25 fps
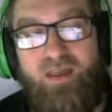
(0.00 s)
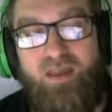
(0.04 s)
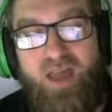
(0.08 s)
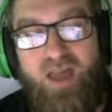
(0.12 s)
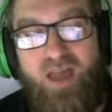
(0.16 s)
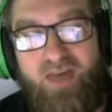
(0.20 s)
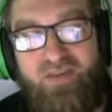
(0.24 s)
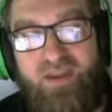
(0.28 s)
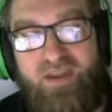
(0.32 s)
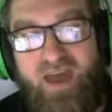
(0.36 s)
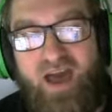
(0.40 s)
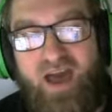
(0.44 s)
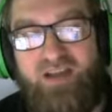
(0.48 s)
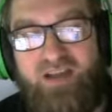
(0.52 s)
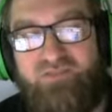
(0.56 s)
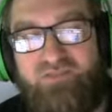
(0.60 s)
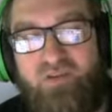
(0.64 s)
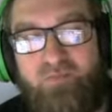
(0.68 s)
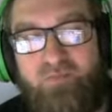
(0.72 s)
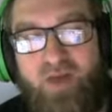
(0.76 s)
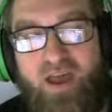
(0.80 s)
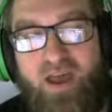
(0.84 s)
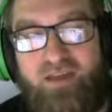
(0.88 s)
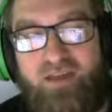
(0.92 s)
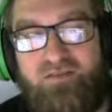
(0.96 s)
And then
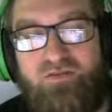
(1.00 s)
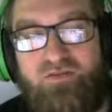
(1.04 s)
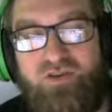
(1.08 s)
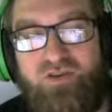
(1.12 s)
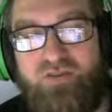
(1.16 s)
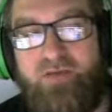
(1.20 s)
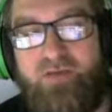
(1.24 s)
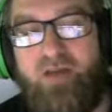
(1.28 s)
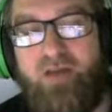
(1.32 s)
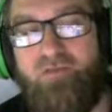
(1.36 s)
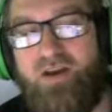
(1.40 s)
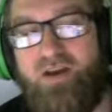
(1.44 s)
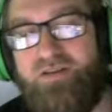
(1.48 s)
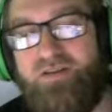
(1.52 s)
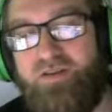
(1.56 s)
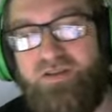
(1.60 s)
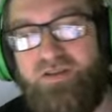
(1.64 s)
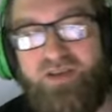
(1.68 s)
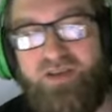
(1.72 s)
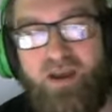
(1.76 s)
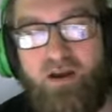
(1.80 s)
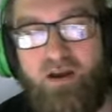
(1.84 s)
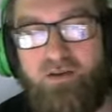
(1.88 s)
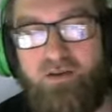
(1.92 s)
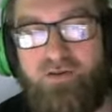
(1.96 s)
activate Main, you may rest this
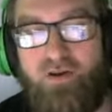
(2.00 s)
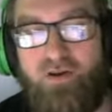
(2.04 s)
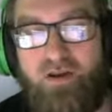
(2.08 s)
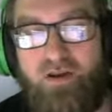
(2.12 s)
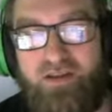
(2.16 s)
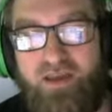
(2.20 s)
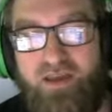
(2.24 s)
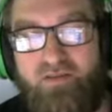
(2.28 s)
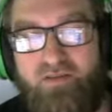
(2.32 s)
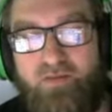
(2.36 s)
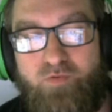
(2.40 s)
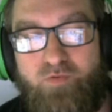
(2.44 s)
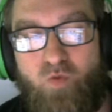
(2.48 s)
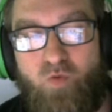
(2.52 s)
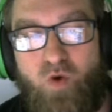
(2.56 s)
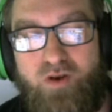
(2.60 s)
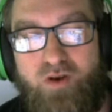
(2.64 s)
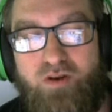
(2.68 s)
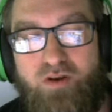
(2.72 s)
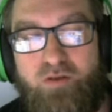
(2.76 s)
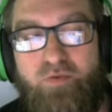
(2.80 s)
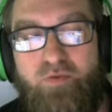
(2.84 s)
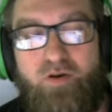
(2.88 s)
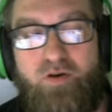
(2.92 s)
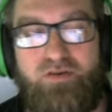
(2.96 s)
character and give one of
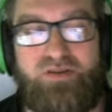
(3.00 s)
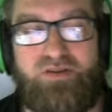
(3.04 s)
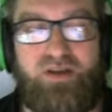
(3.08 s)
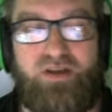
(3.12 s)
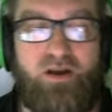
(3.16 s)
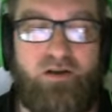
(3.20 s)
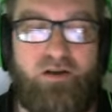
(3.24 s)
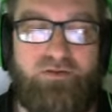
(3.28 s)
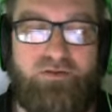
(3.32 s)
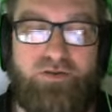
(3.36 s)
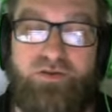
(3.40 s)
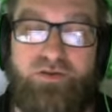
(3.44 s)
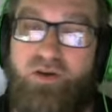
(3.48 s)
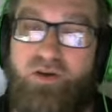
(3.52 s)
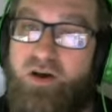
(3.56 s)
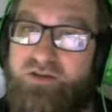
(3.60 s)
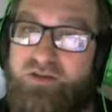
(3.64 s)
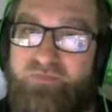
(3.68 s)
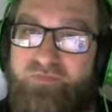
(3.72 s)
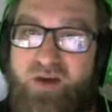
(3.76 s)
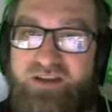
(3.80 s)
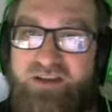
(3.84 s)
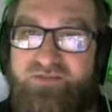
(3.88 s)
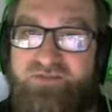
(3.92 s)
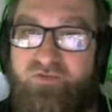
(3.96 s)
your opponent's characters cost
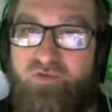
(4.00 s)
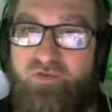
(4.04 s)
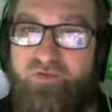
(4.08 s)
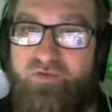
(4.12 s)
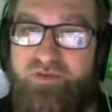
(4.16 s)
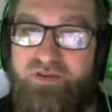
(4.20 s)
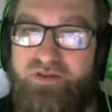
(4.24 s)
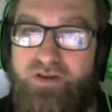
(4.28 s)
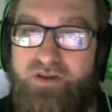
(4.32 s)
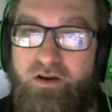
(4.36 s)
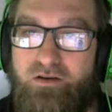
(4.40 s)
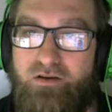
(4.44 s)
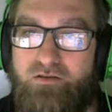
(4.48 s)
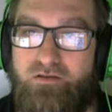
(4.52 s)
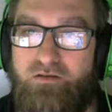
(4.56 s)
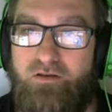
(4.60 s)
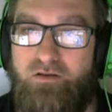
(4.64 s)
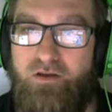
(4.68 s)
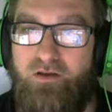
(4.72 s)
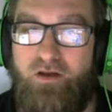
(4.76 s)
minus 4 for this turn.